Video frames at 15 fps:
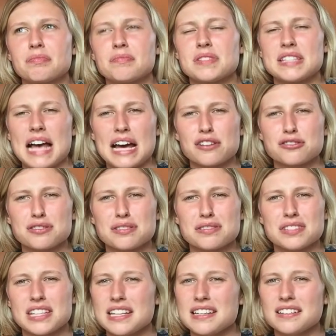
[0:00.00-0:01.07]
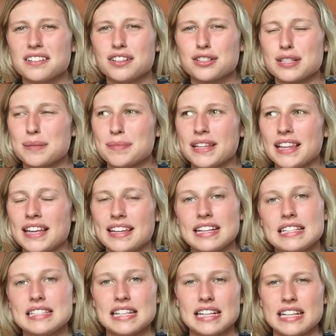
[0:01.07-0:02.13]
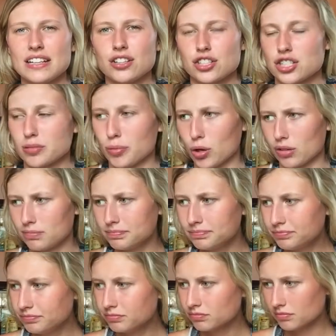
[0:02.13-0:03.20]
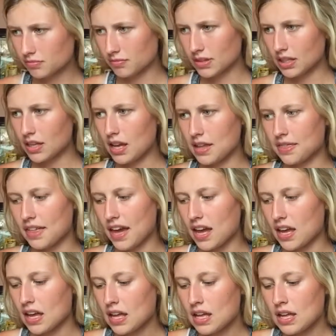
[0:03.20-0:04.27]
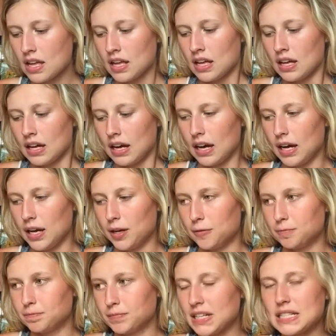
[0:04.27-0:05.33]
saddle seat or something like that, it's an English sport they, um,